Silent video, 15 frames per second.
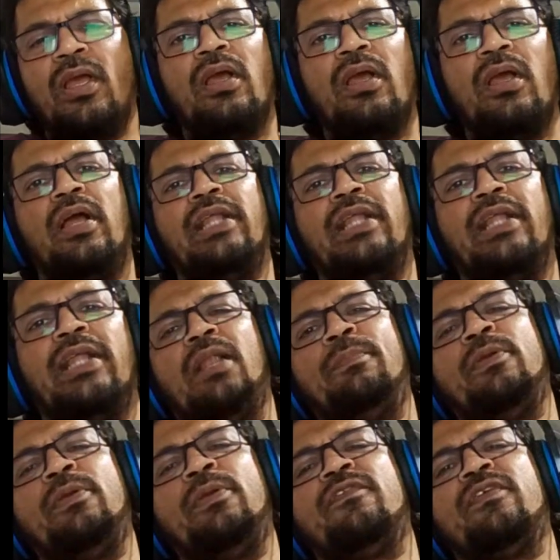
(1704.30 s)
Enthalpy
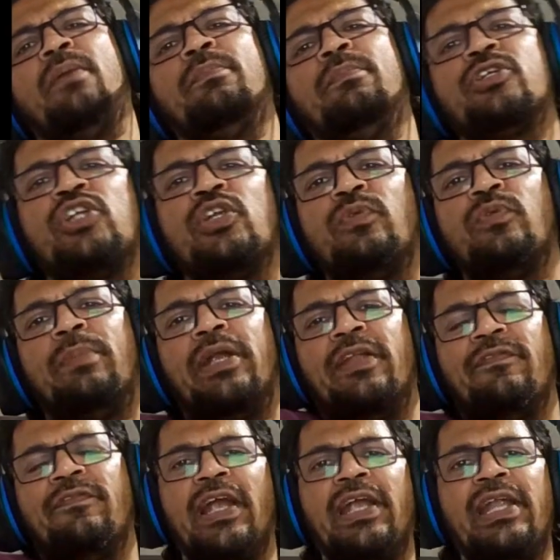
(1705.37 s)
of combustion will be
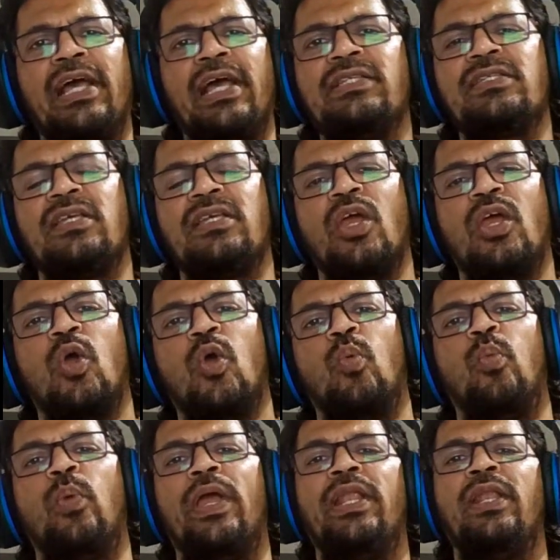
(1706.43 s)
defined as
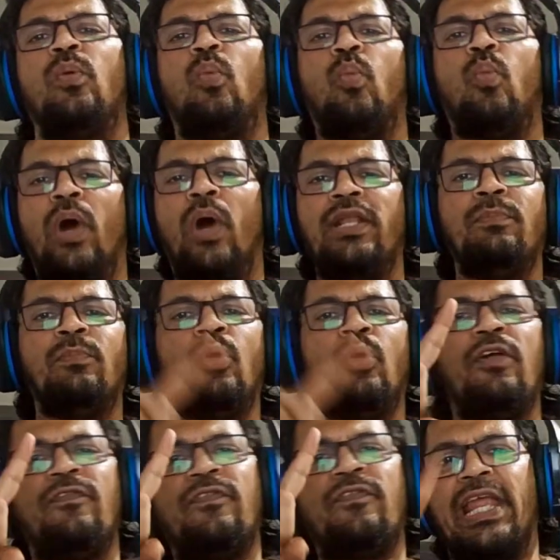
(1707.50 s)
when 1 mole
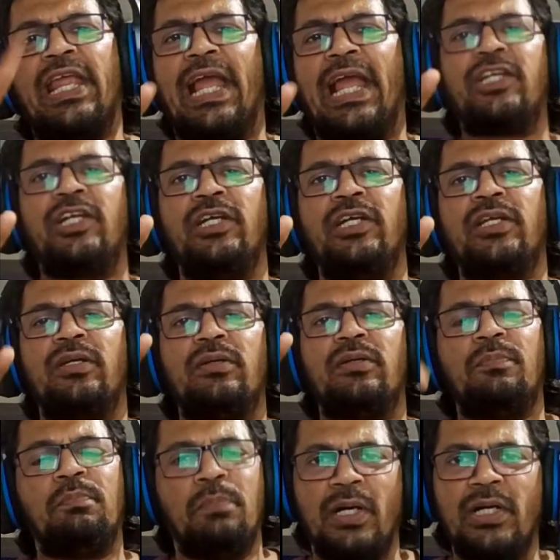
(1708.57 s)
of a reactant
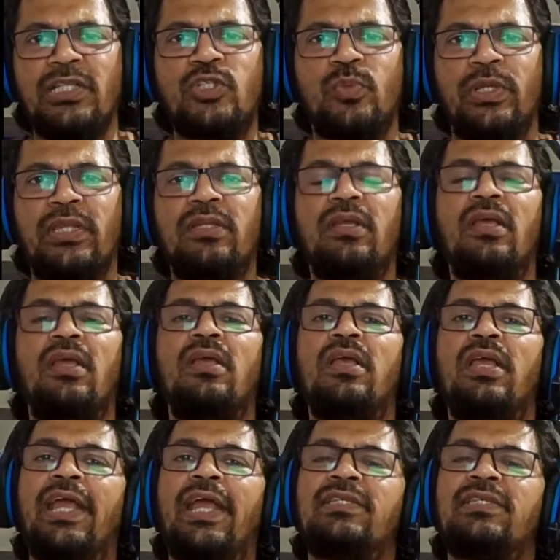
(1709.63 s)
burns with
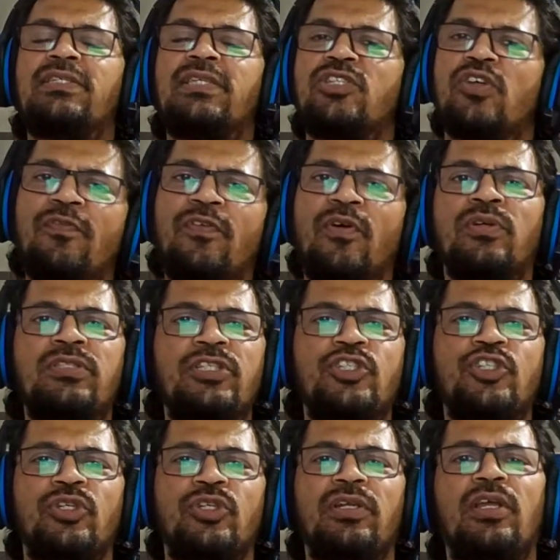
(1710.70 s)
excess of
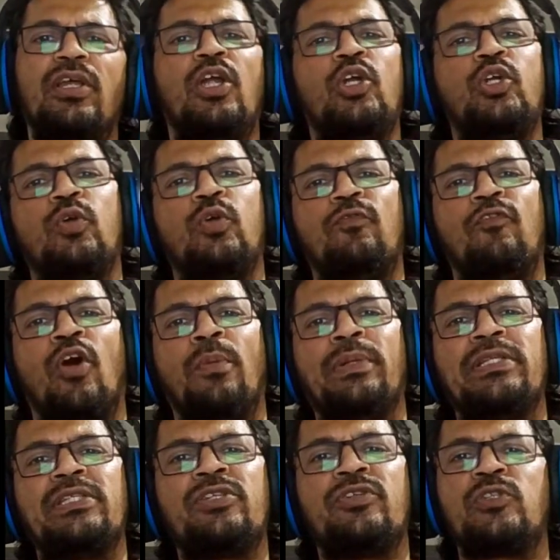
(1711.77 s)
oxygen to form
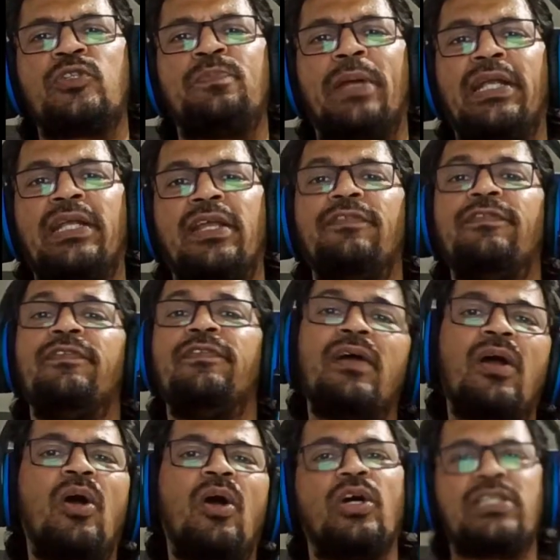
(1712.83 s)
its respective
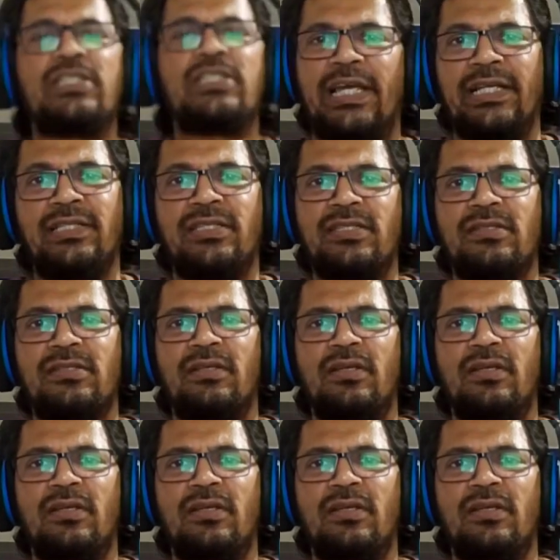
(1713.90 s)
oxides.